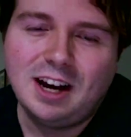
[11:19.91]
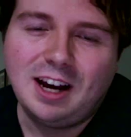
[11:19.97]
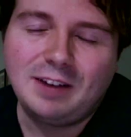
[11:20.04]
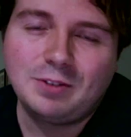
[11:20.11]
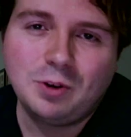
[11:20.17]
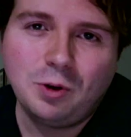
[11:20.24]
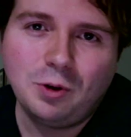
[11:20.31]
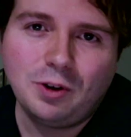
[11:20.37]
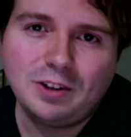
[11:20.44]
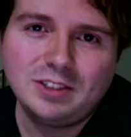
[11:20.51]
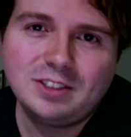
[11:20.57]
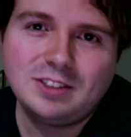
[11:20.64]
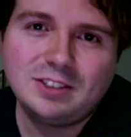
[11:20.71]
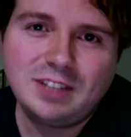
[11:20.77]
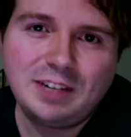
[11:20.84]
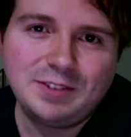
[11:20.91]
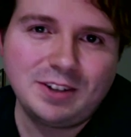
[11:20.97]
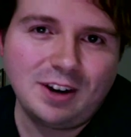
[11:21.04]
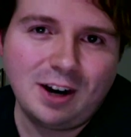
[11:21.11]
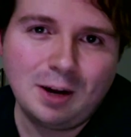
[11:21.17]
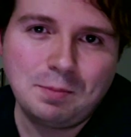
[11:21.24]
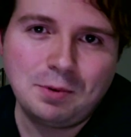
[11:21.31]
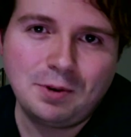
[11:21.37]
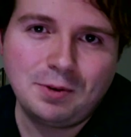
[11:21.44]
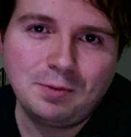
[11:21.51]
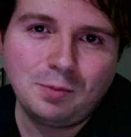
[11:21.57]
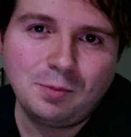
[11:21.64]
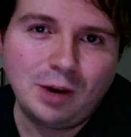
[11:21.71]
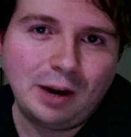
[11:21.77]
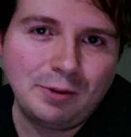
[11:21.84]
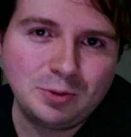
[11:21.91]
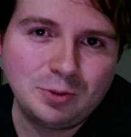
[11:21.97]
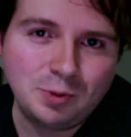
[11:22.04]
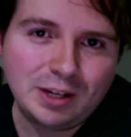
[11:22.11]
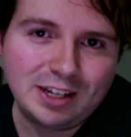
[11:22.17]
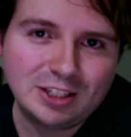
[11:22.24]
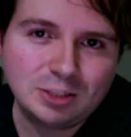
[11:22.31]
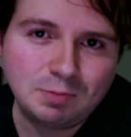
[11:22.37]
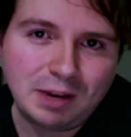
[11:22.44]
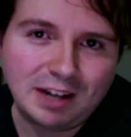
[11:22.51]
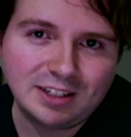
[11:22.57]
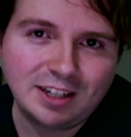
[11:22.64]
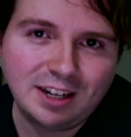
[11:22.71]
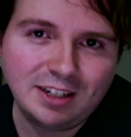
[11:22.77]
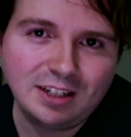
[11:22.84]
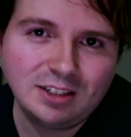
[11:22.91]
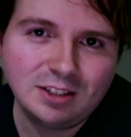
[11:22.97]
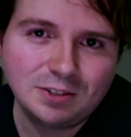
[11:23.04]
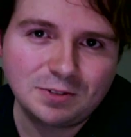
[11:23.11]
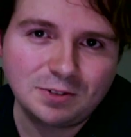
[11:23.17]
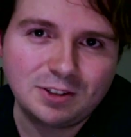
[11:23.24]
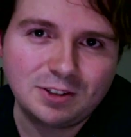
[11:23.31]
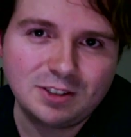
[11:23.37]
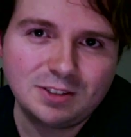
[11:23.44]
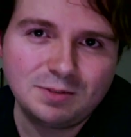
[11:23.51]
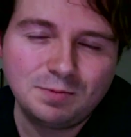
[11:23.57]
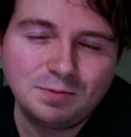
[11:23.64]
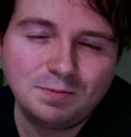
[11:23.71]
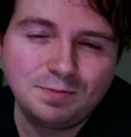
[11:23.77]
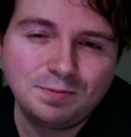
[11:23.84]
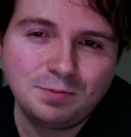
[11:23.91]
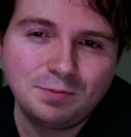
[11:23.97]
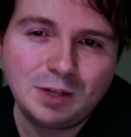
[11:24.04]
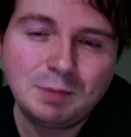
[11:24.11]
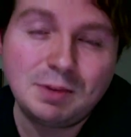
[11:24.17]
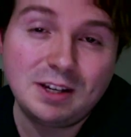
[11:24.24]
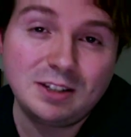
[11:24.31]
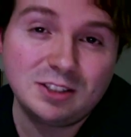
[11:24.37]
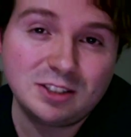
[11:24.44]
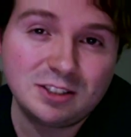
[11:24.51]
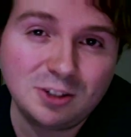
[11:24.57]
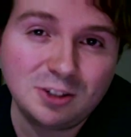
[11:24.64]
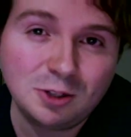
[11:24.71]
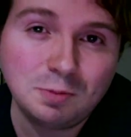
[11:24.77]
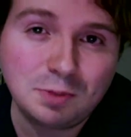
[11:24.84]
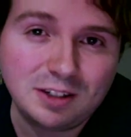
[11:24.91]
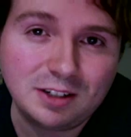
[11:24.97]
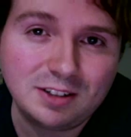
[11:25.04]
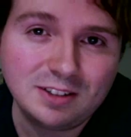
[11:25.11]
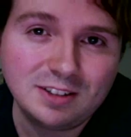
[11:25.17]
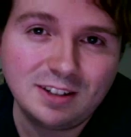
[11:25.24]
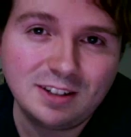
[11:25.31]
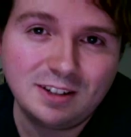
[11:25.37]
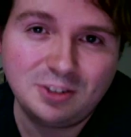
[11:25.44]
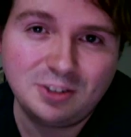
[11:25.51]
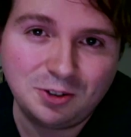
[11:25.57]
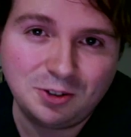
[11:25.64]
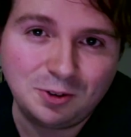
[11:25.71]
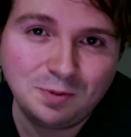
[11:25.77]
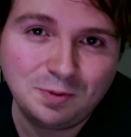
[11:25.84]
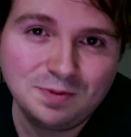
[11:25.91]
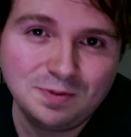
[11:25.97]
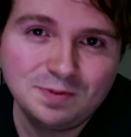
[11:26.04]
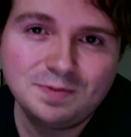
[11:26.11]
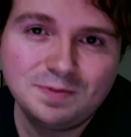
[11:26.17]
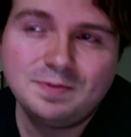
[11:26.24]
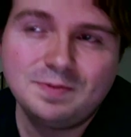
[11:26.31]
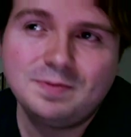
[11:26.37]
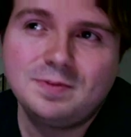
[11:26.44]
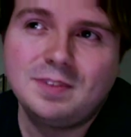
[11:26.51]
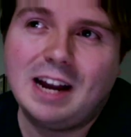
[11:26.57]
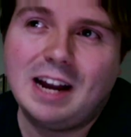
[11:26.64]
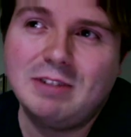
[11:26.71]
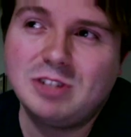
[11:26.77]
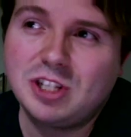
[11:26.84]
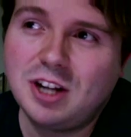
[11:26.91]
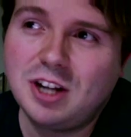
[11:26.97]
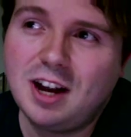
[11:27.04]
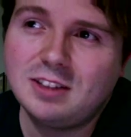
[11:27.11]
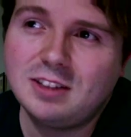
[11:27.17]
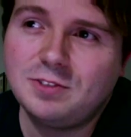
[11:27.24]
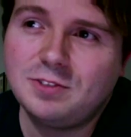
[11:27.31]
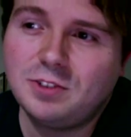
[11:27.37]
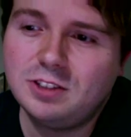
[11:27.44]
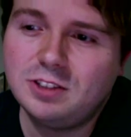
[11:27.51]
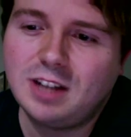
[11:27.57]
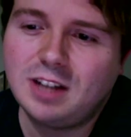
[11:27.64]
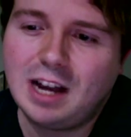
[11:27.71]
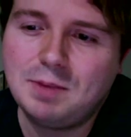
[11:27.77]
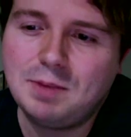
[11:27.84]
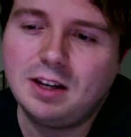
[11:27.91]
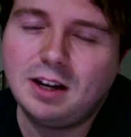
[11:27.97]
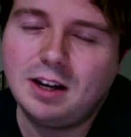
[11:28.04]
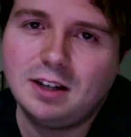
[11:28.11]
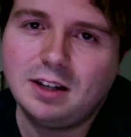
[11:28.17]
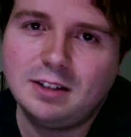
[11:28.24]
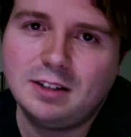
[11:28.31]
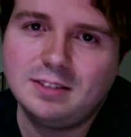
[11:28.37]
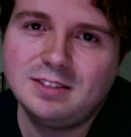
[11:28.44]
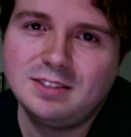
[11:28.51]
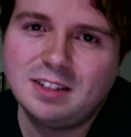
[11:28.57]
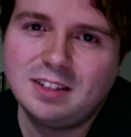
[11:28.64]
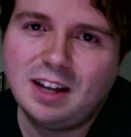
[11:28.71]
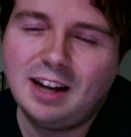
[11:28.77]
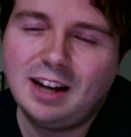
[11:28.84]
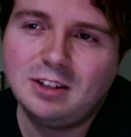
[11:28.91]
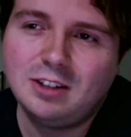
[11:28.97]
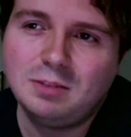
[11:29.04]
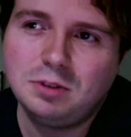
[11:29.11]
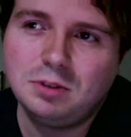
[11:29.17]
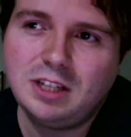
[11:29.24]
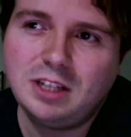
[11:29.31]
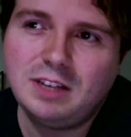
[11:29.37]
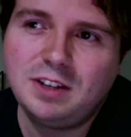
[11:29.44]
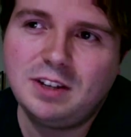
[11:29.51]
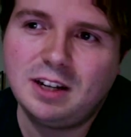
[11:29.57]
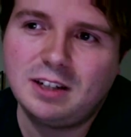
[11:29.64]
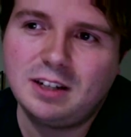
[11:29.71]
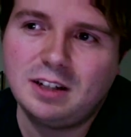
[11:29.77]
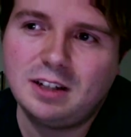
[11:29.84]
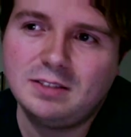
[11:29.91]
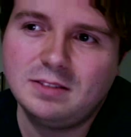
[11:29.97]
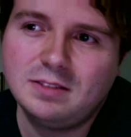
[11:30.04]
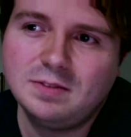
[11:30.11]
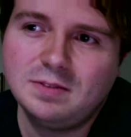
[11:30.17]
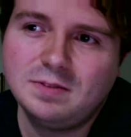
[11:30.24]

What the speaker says: Of course, Stephen Harper, why would we expect any different? We'd be stupid to. I was shocked the first time he got in. I couldn't believe he got in.